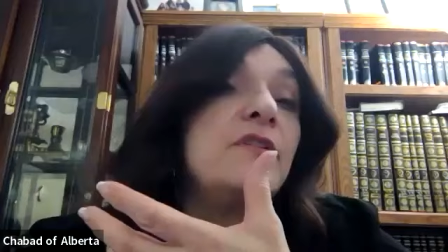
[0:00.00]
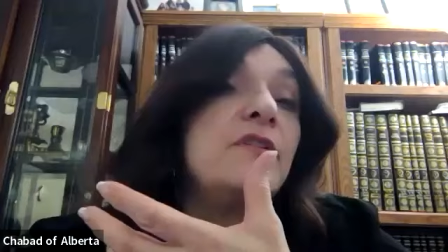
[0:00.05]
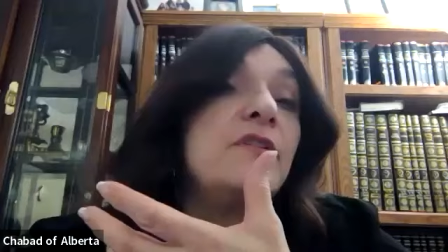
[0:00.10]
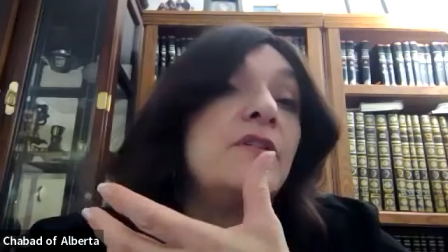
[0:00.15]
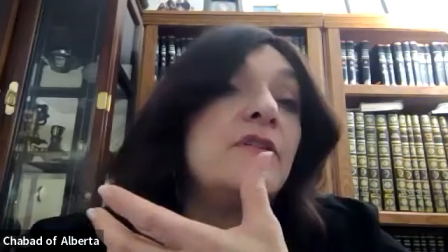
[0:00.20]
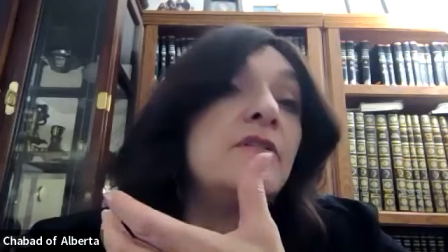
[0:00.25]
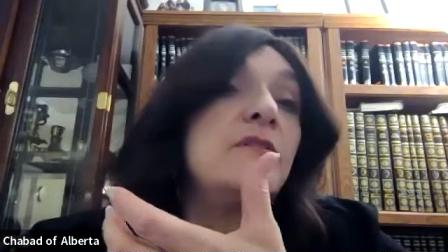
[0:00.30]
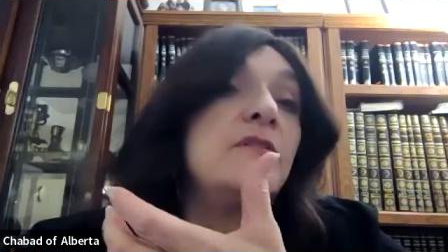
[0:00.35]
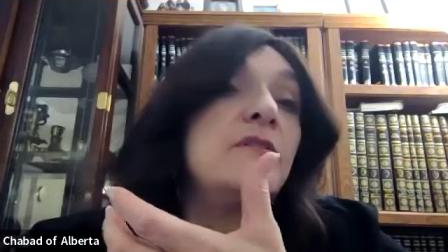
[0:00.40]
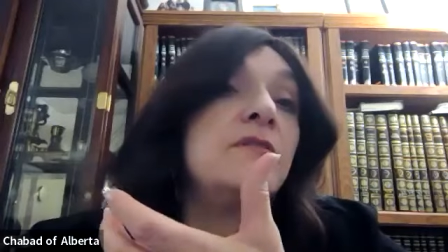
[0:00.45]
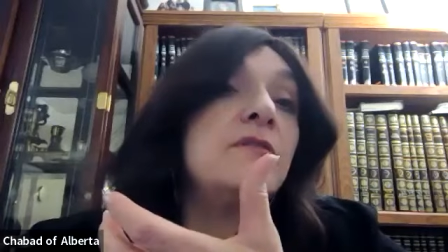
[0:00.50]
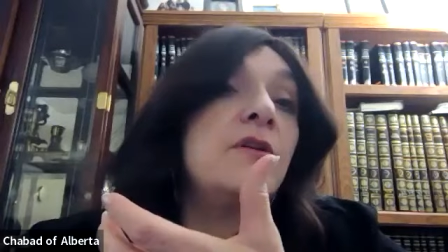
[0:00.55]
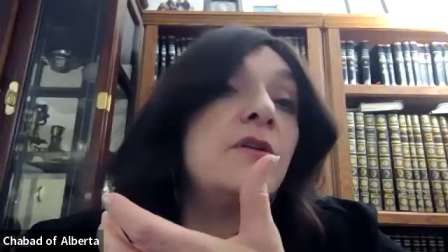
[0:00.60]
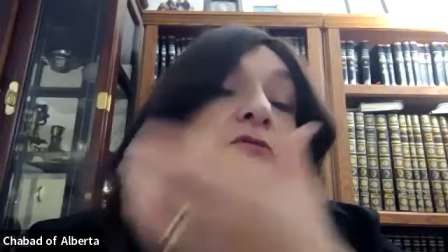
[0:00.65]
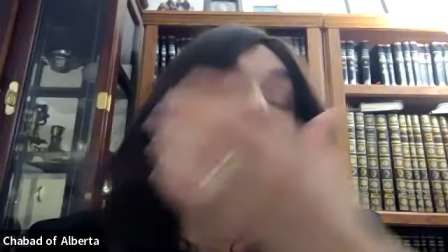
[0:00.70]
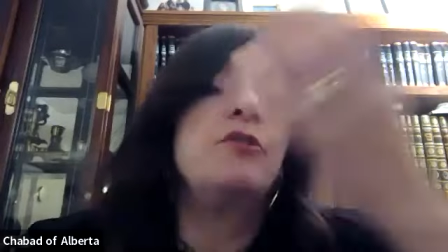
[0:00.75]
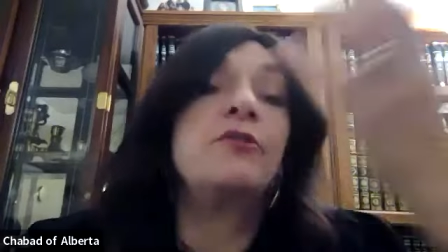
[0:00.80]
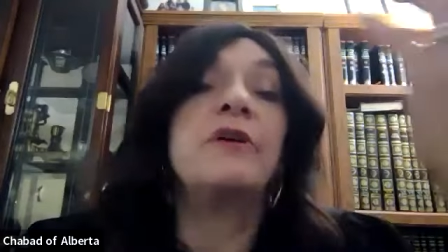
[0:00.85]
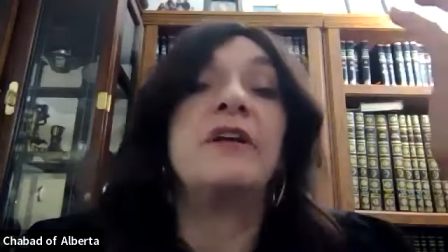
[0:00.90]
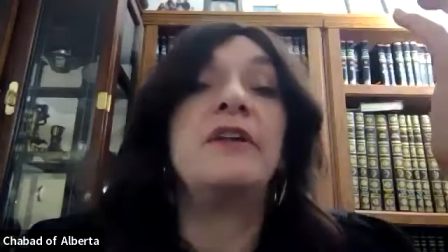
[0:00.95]
a, uh,
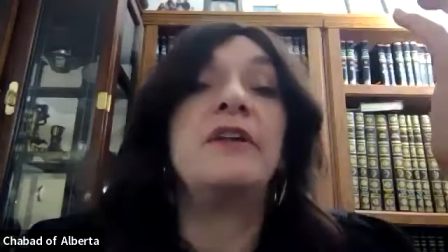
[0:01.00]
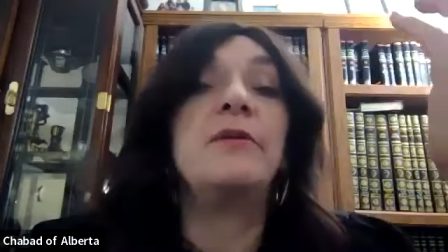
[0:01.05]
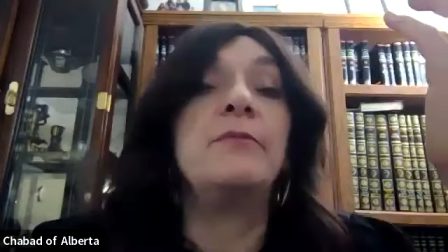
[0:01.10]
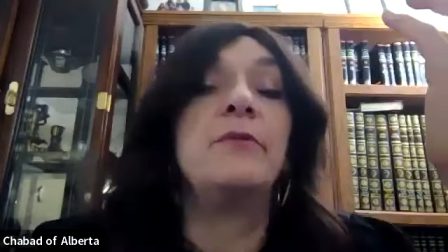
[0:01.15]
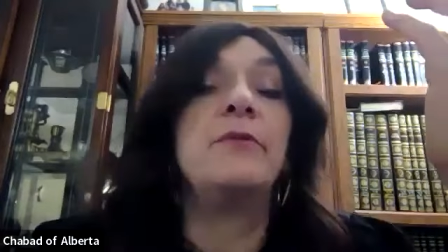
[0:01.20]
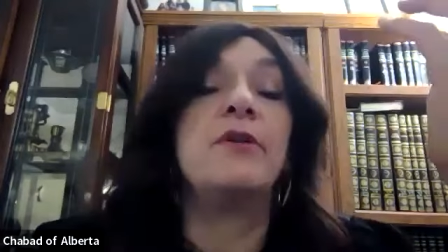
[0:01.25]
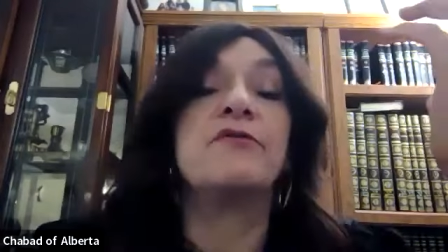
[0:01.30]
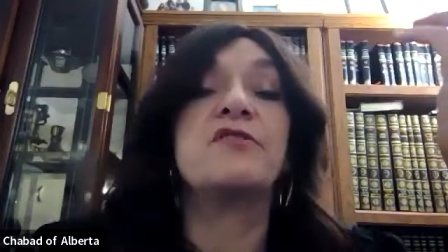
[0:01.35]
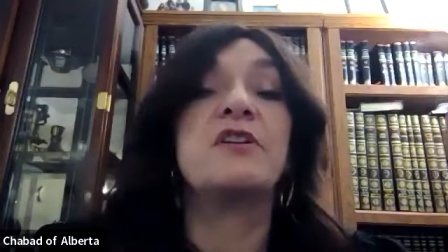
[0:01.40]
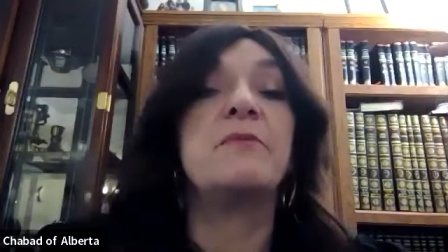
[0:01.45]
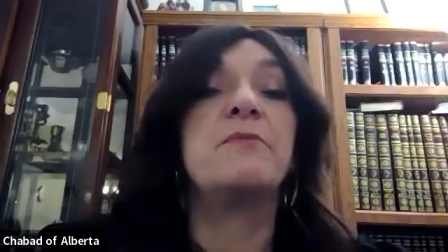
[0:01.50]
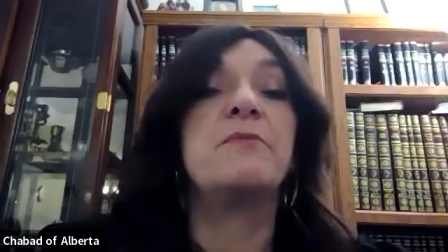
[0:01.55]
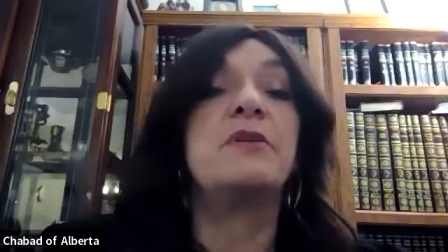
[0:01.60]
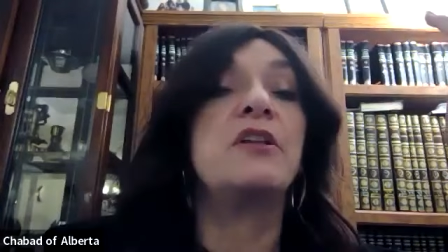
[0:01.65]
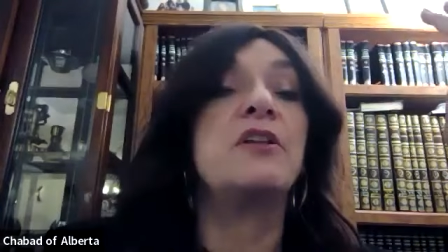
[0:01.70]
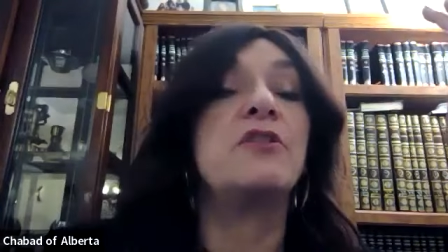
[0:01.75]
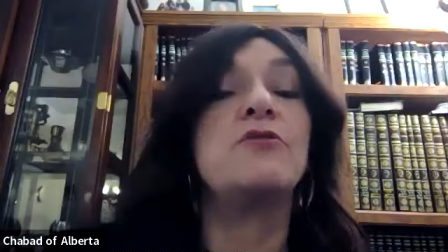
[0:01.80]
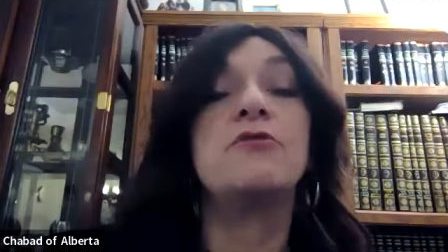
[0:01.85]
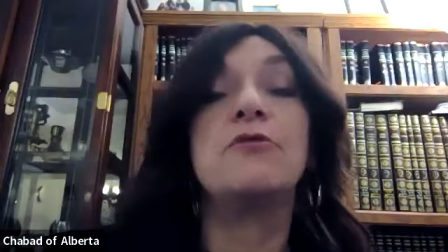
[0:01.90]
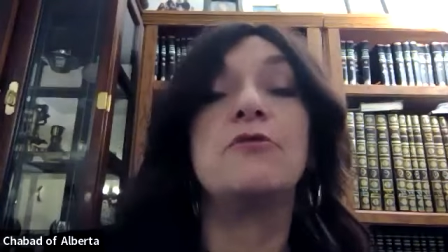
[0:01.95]
of your enemy, of
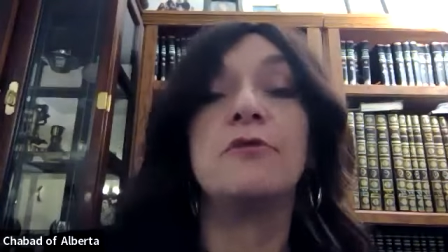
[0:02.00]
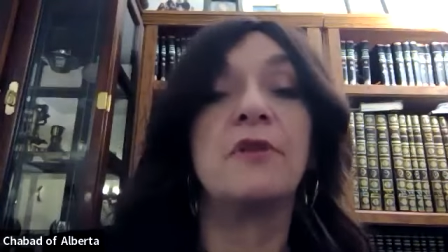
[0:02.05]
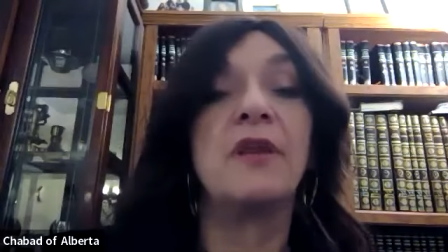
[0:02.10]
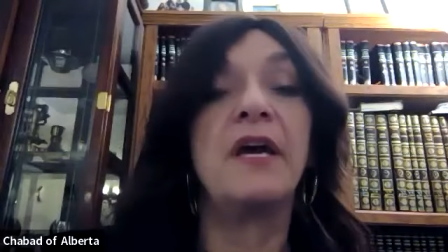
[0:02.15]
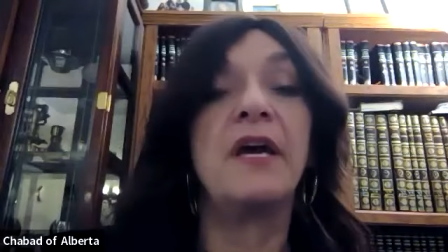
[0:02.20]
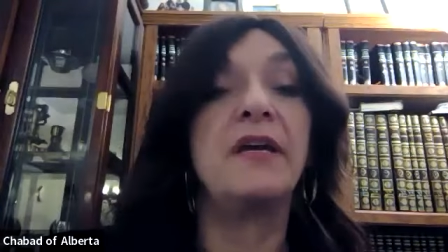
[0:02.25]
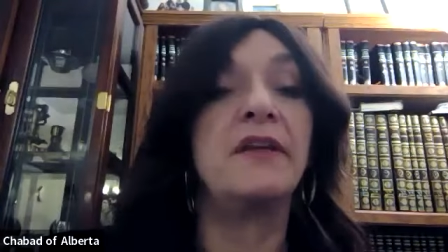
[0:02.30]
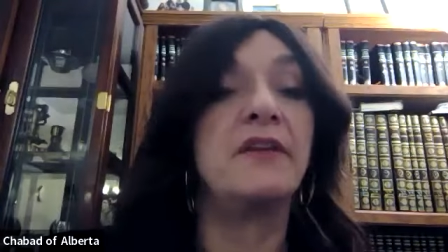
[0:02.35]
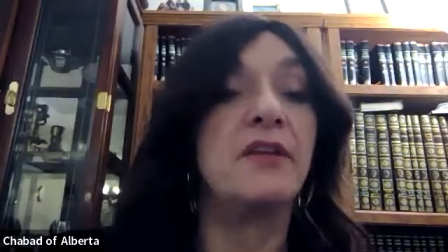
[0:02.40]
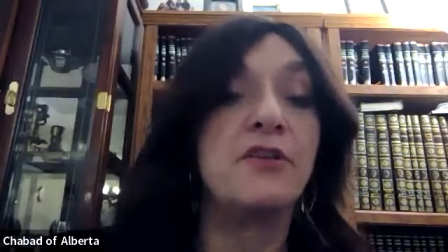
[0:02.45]
somebody that you don't like,